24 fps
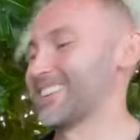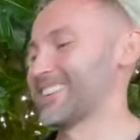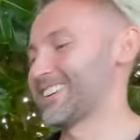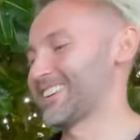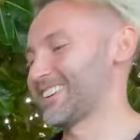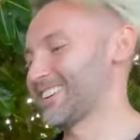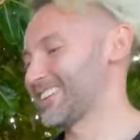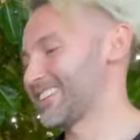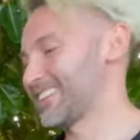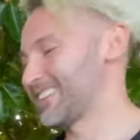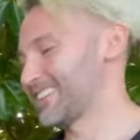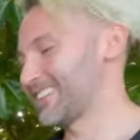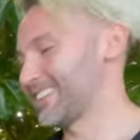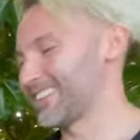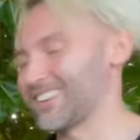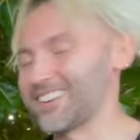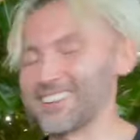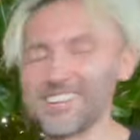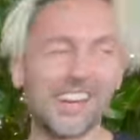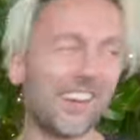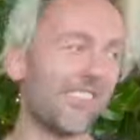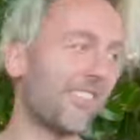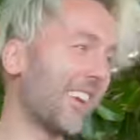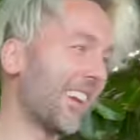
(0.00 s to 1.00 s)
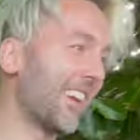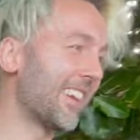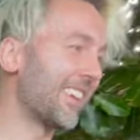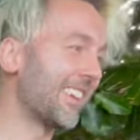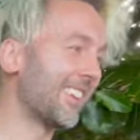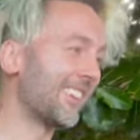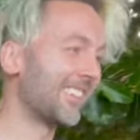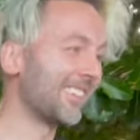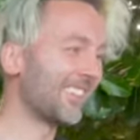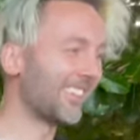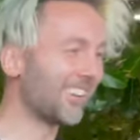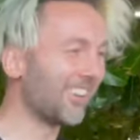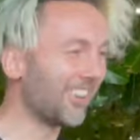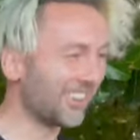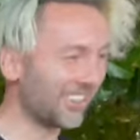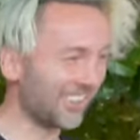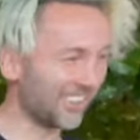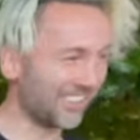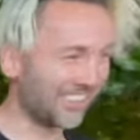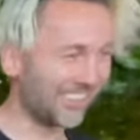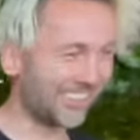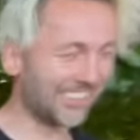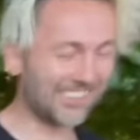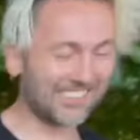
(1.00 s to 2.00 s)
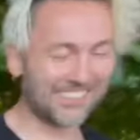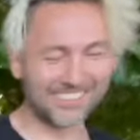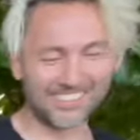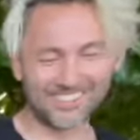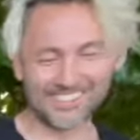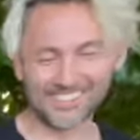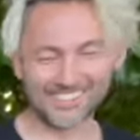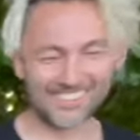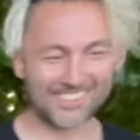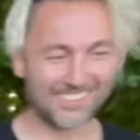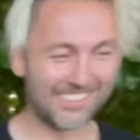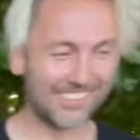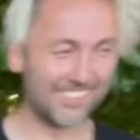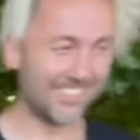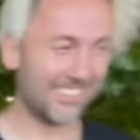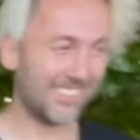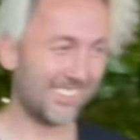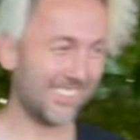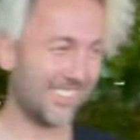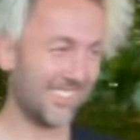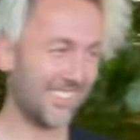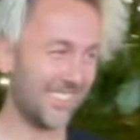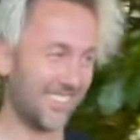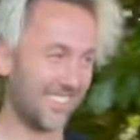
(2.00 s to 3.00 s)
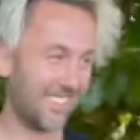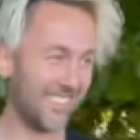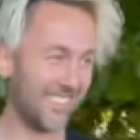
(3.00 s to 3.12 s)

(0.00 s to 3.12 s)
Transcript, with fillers: close. Come on. Okay, fine. No, you go. You go. Rina.